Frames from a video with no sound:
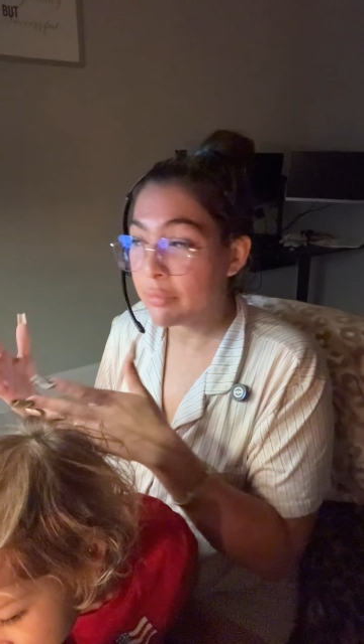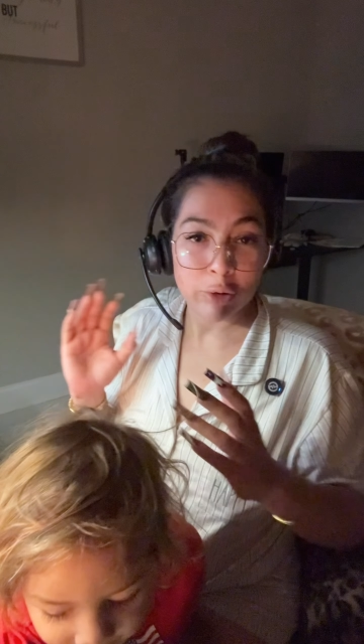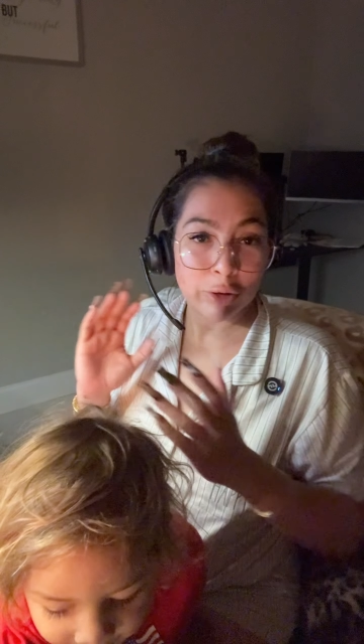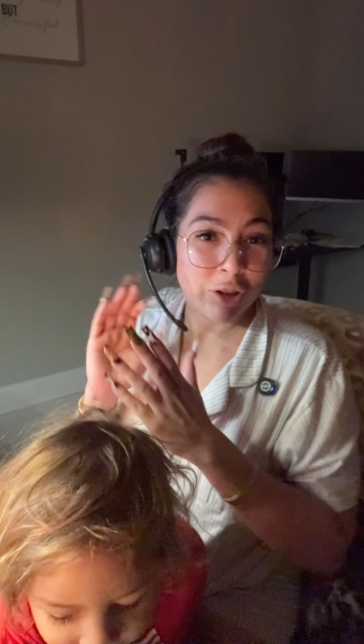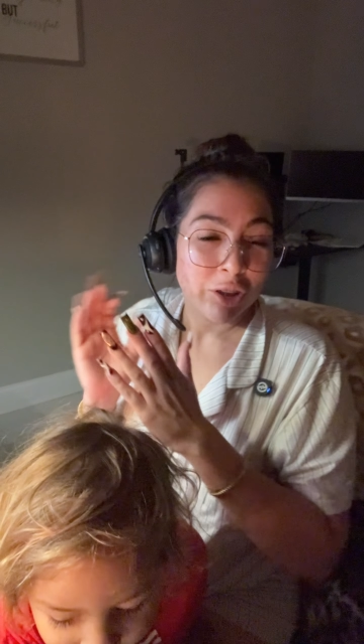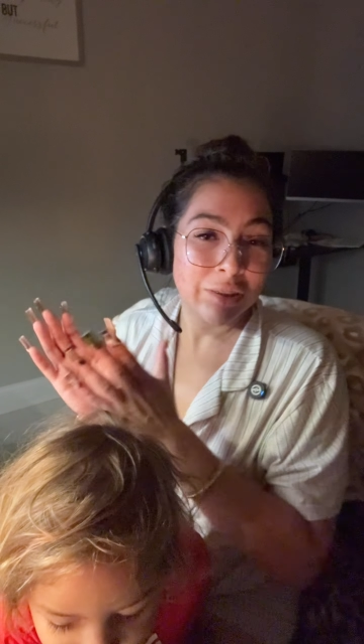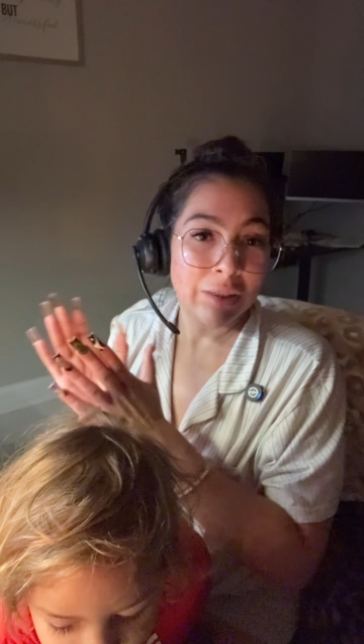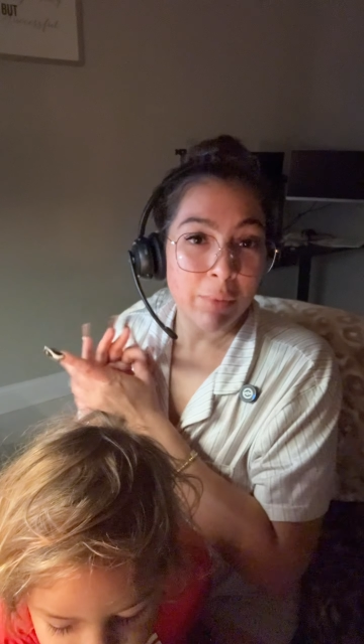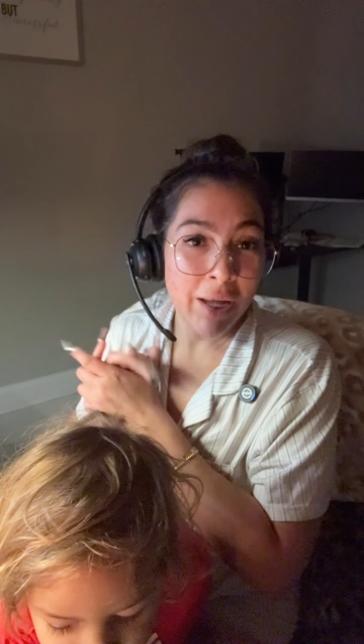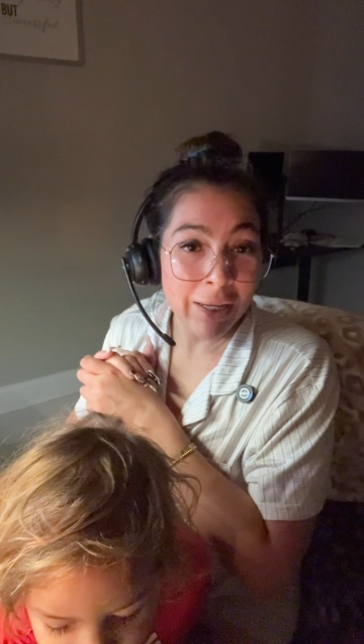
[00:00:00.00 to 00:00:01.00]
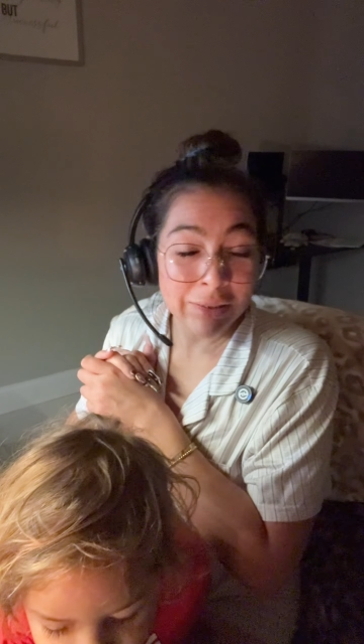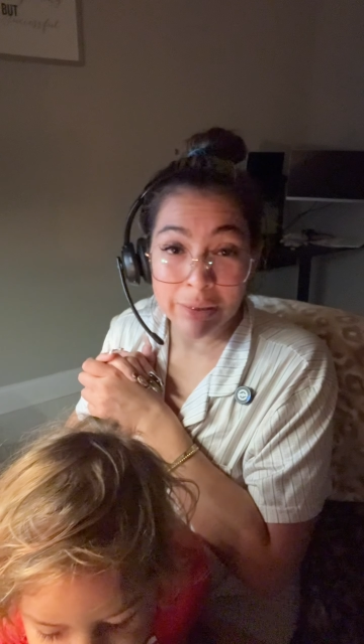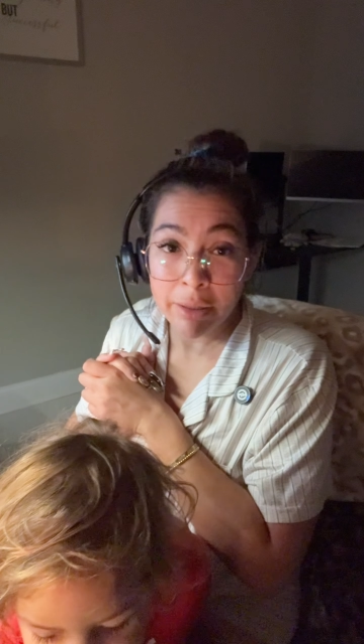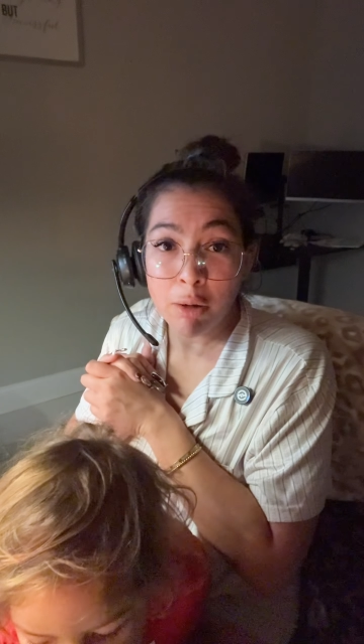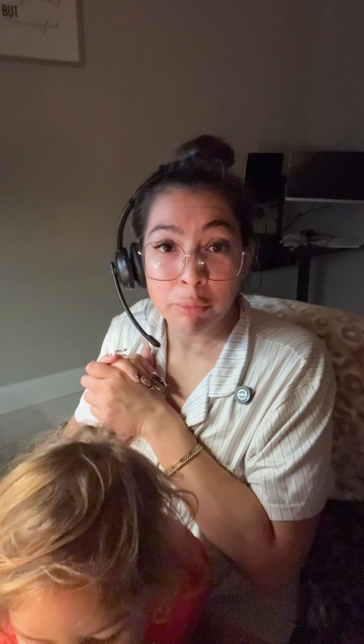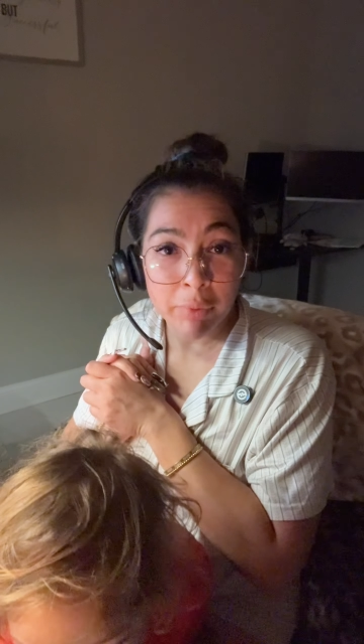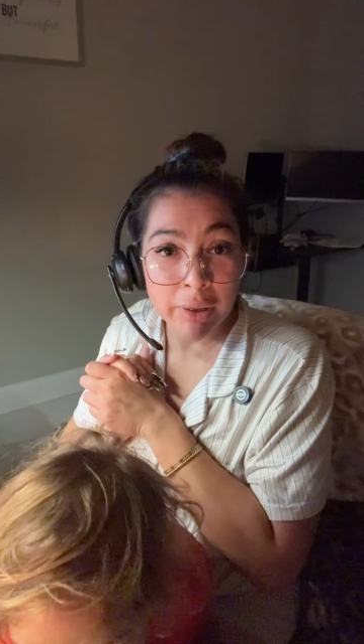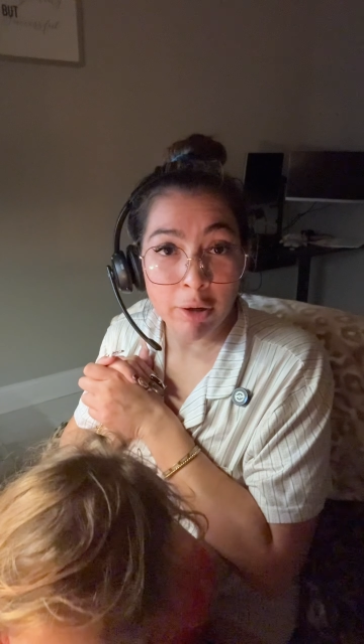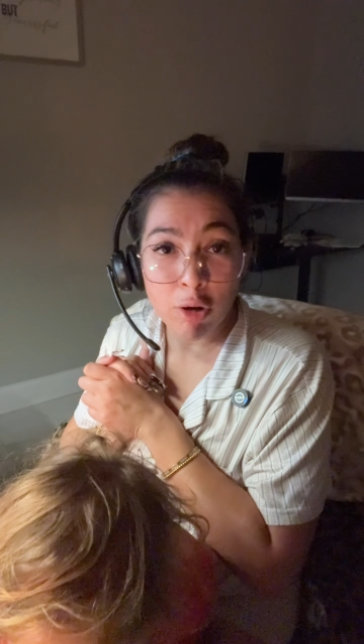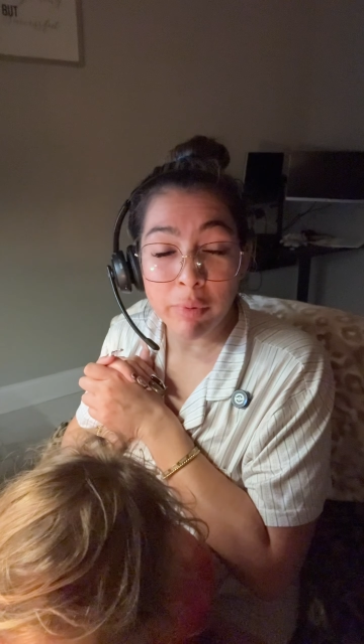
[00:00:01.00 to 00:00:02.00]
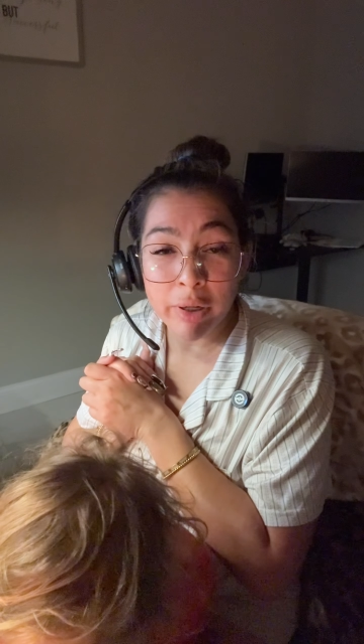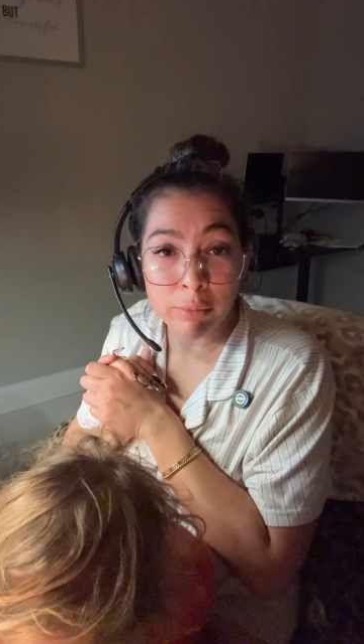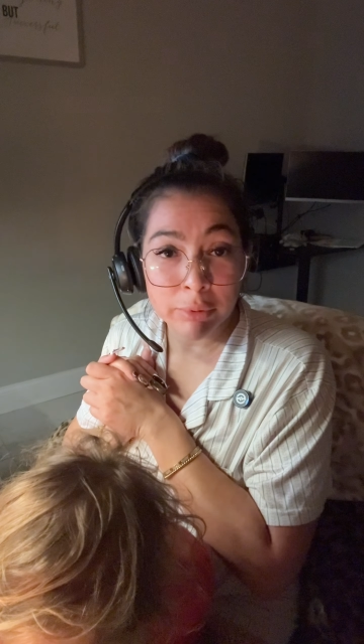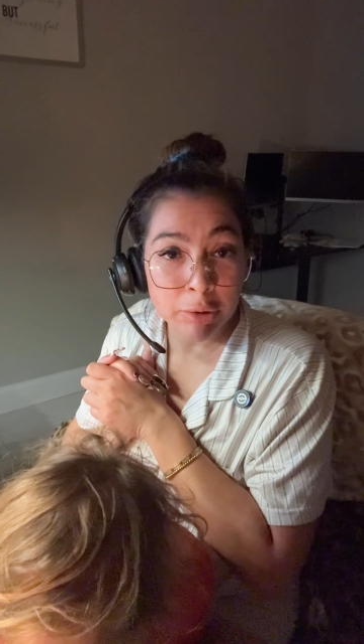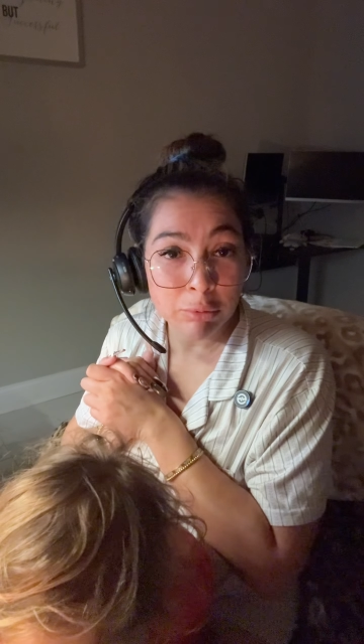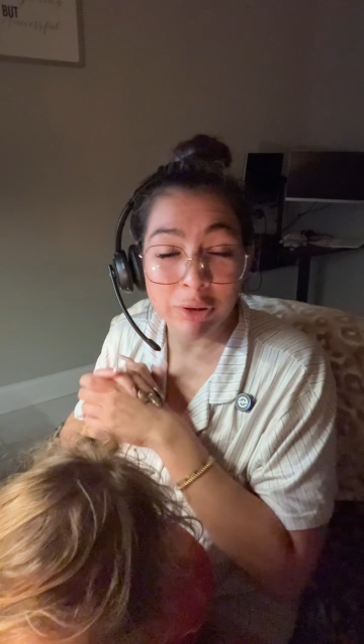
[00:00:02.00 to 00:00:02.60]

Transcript: Those are just some hacks that helped me. I hope it helps you.